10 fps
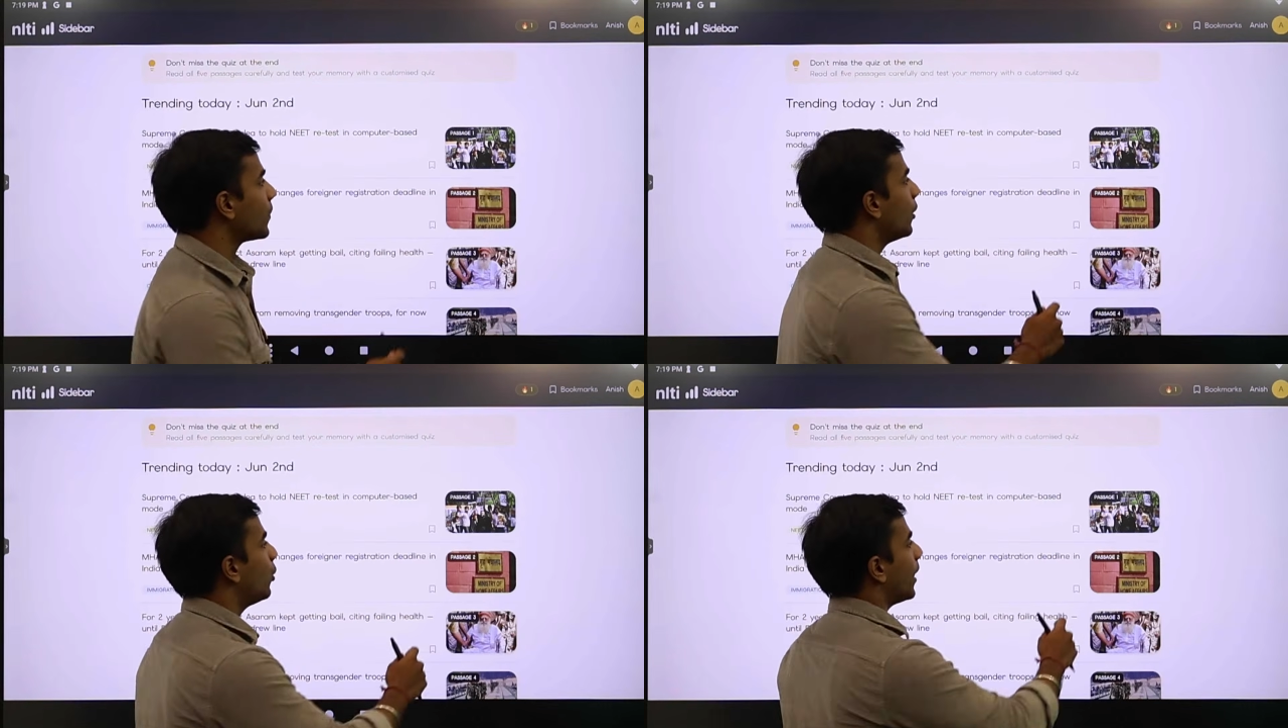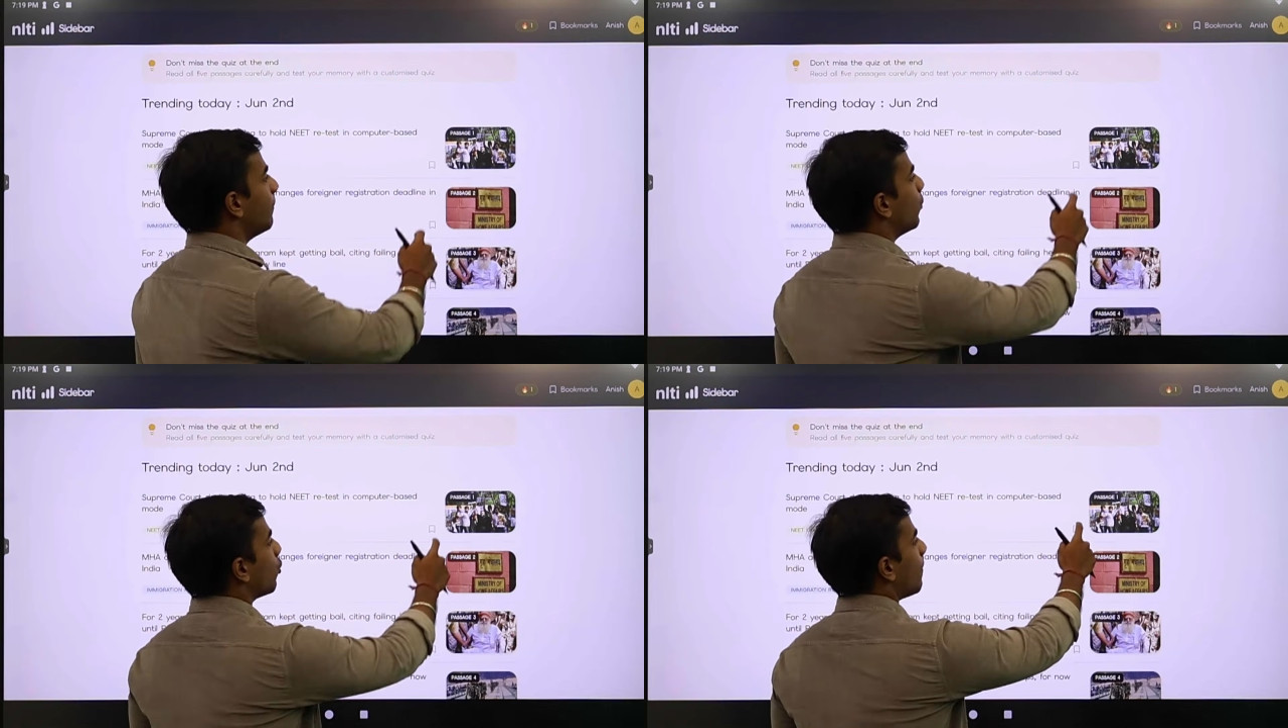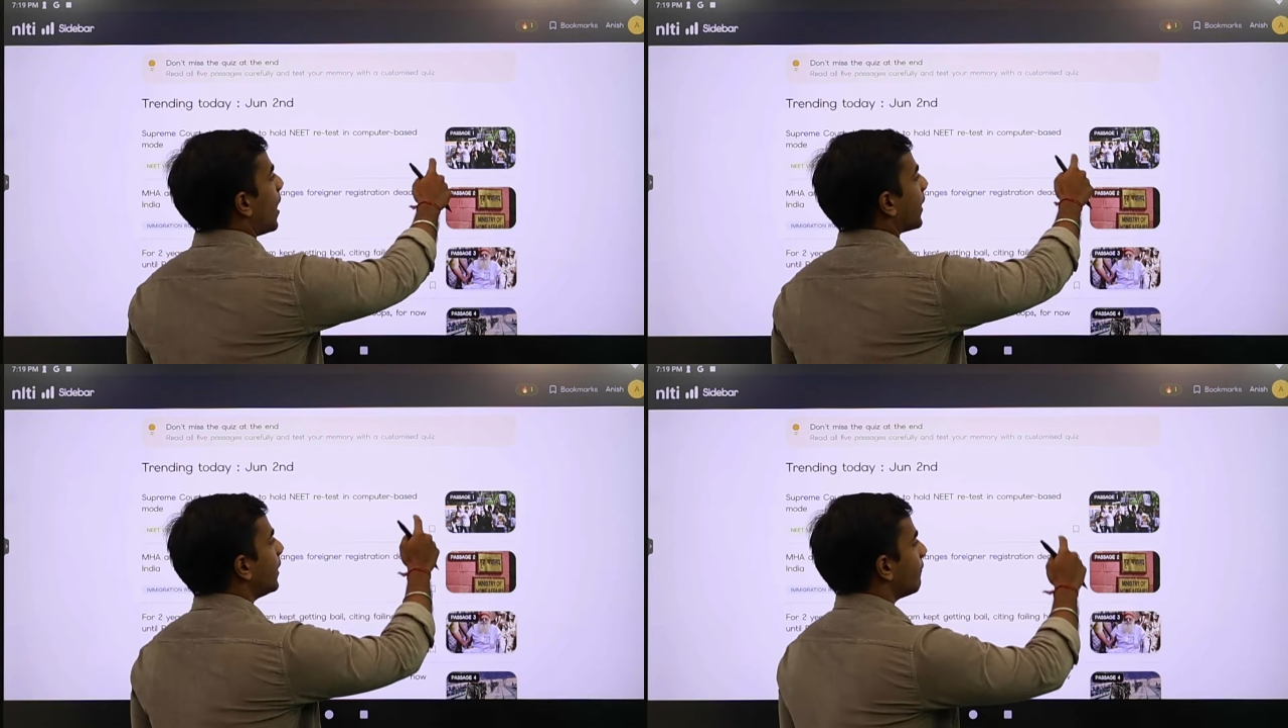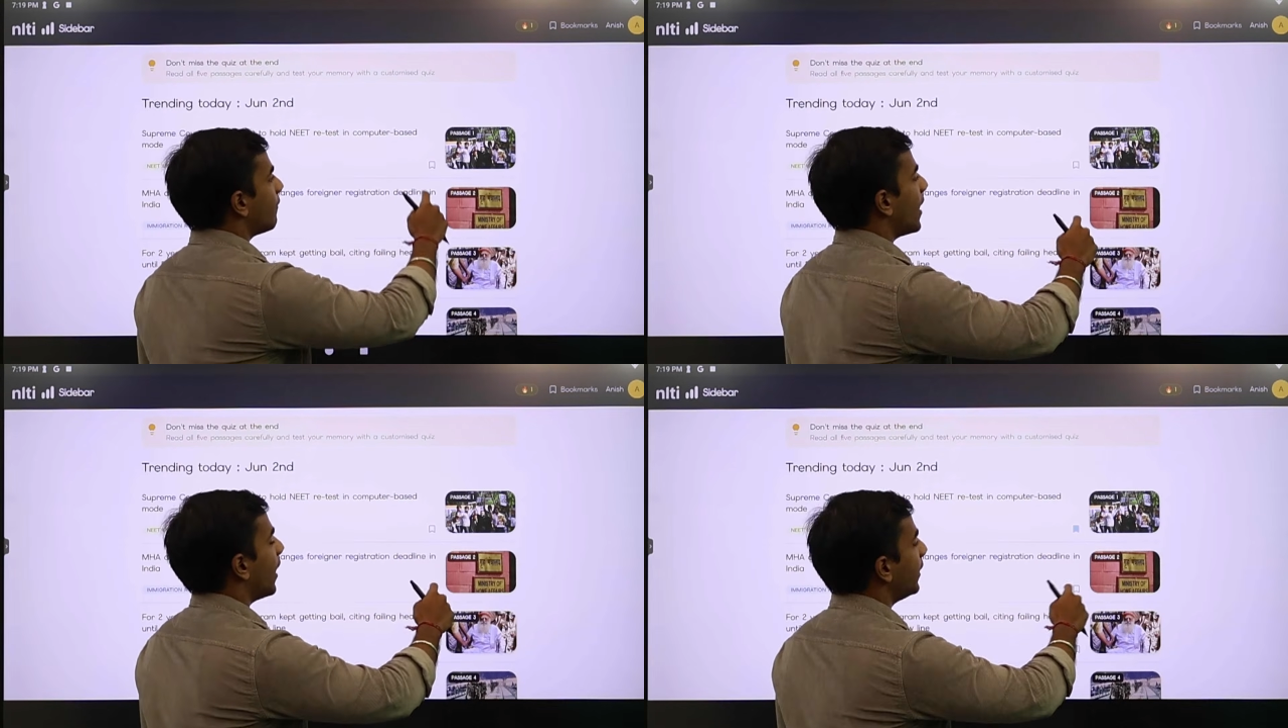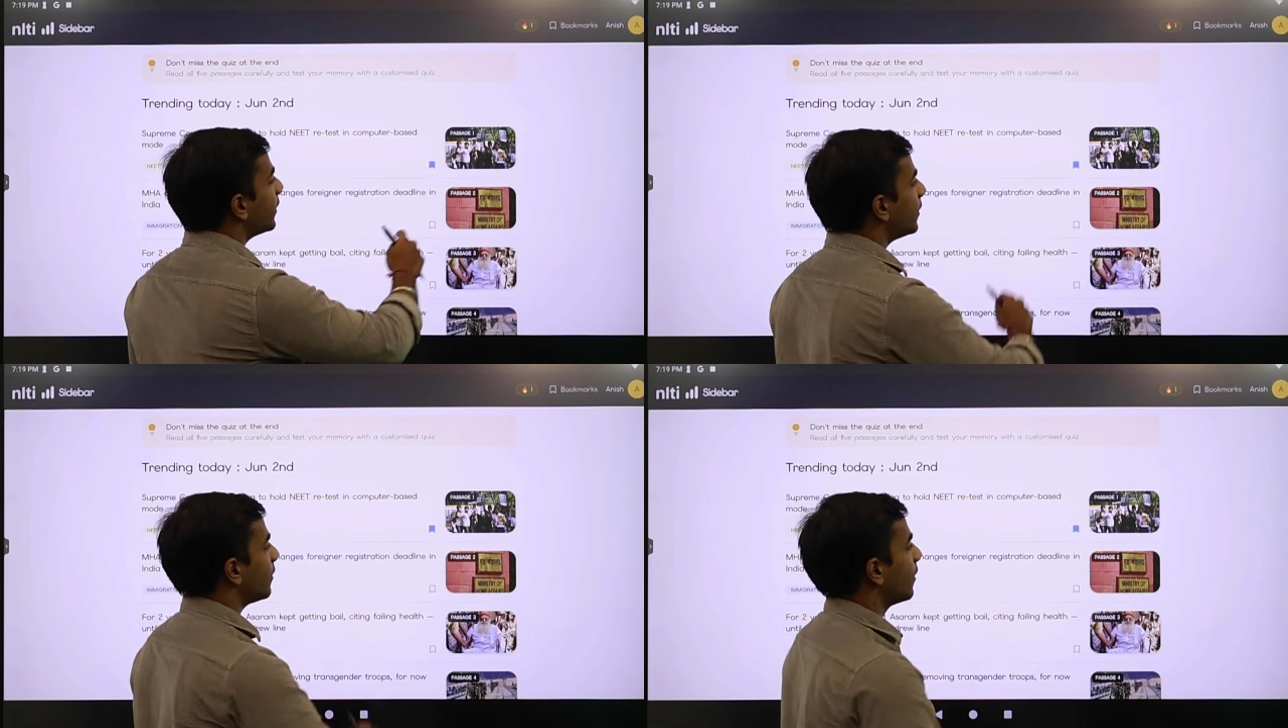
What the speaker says: you can bookmark it via here.